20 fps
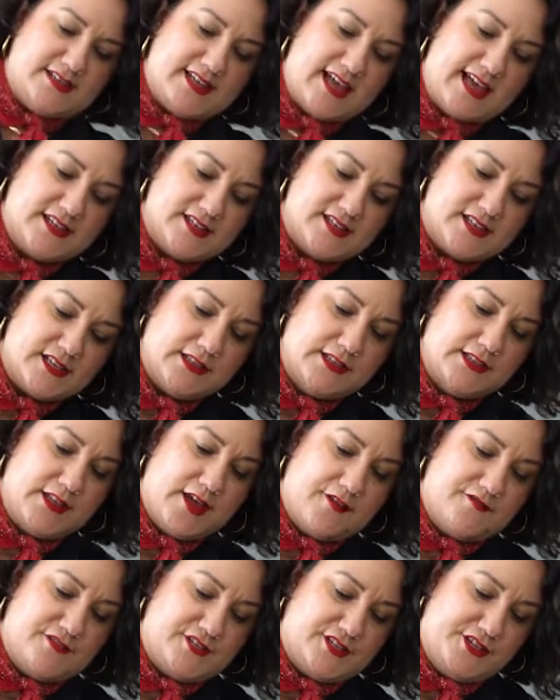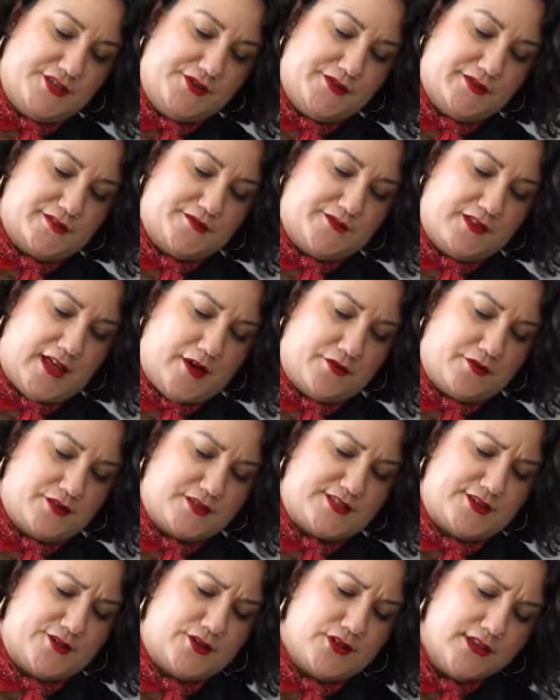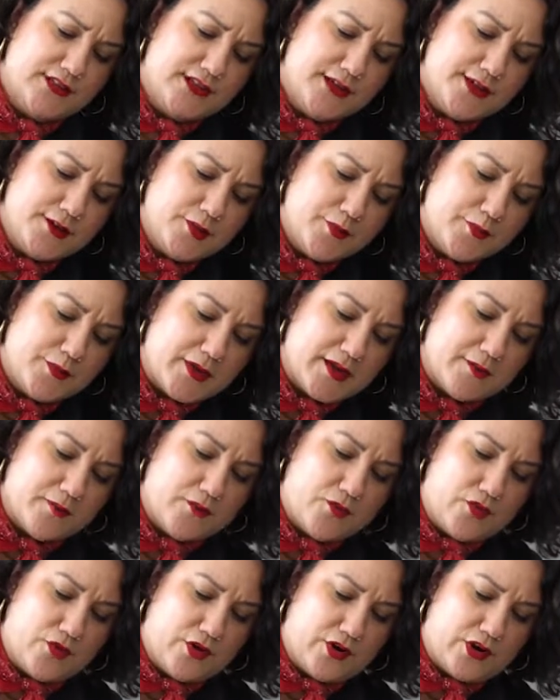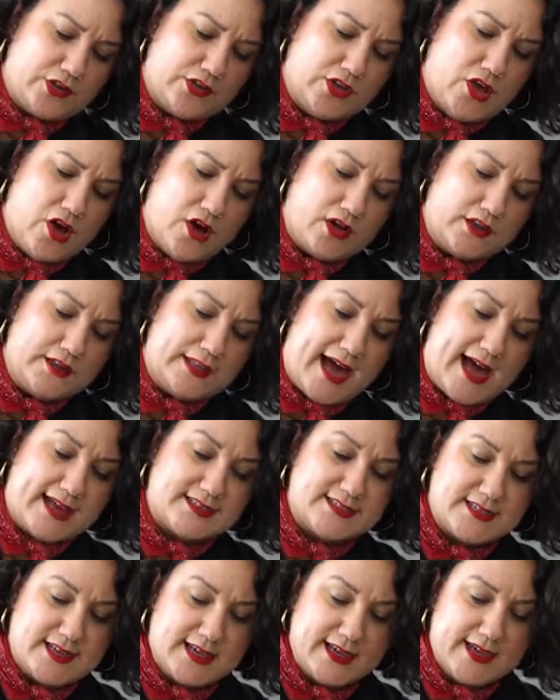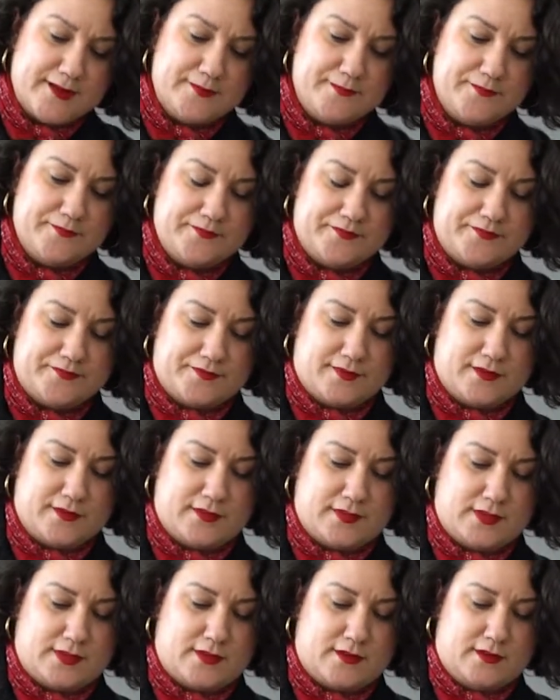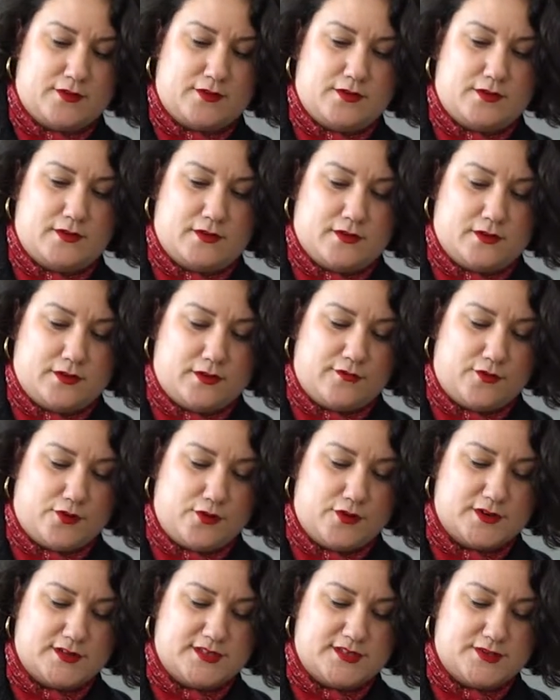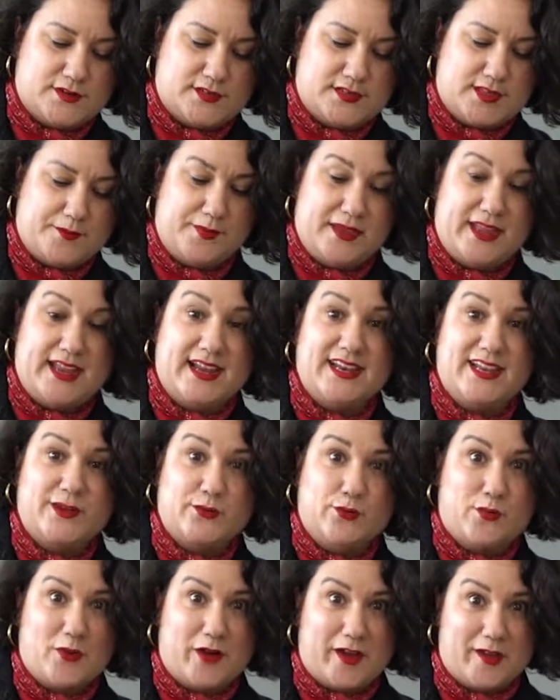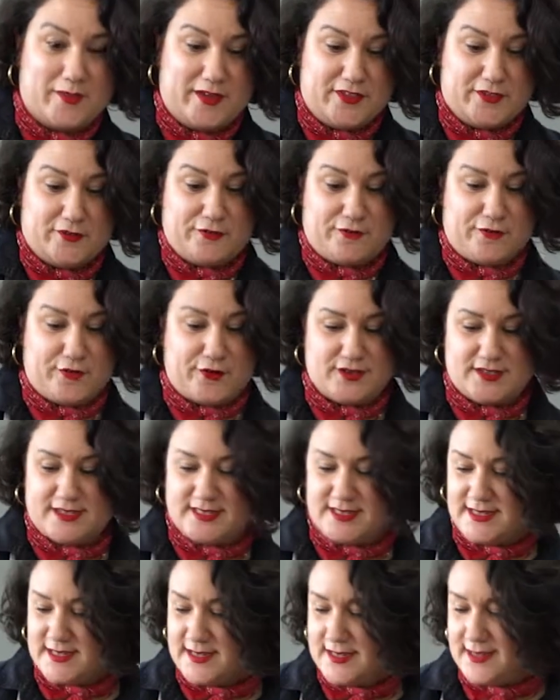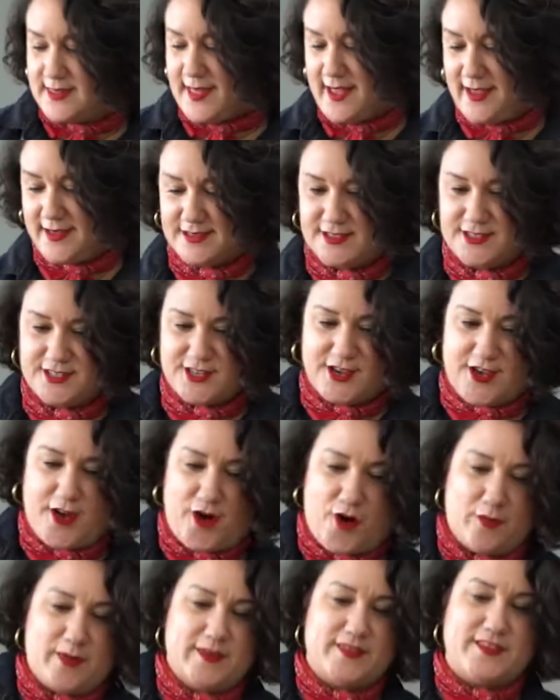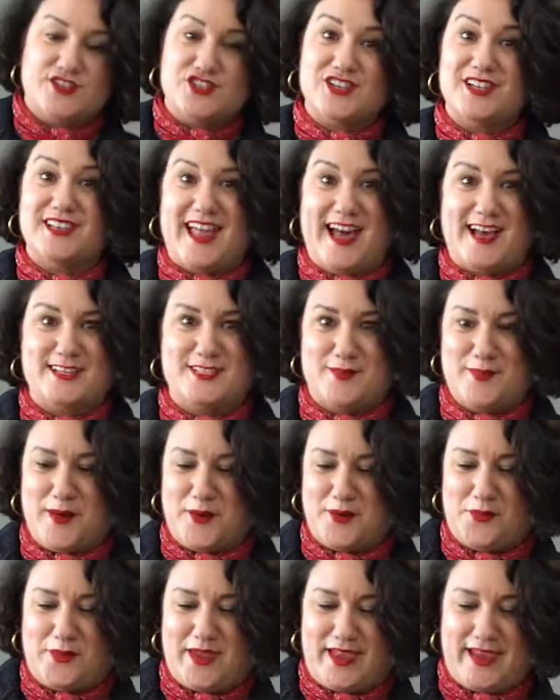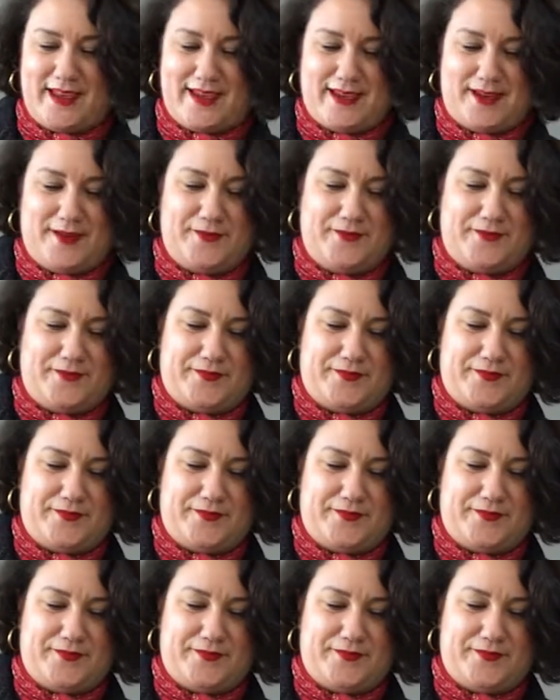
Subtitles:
I tend to love to use flowers that are a little bit more long lasting. Of course, the peony will probably be the first things to go, but this should last about a week.